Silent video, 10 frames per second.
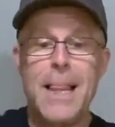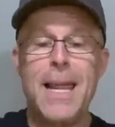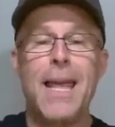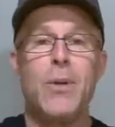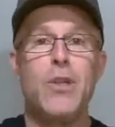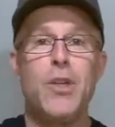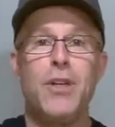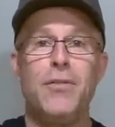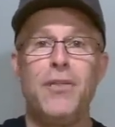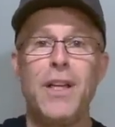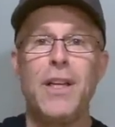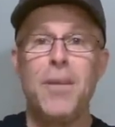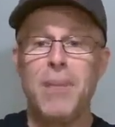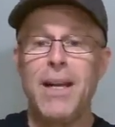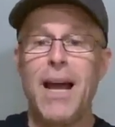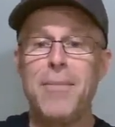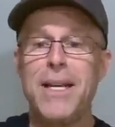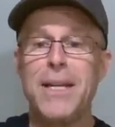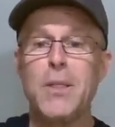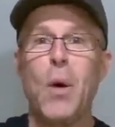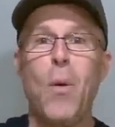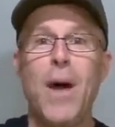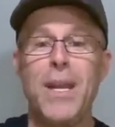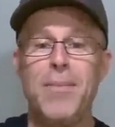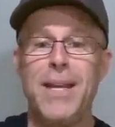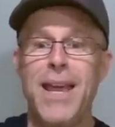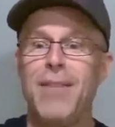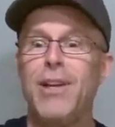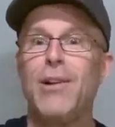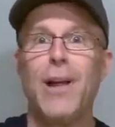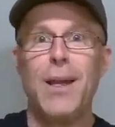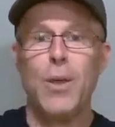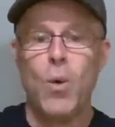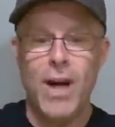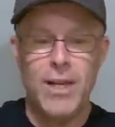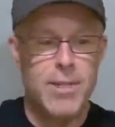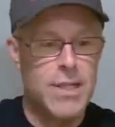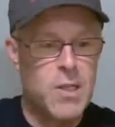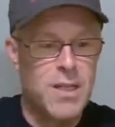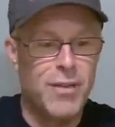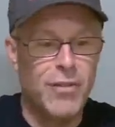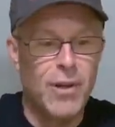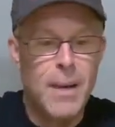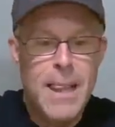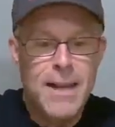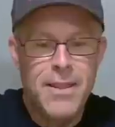And I wish you could feel it, but I mean, it's quite a bit heavier and quite a bit stiffer.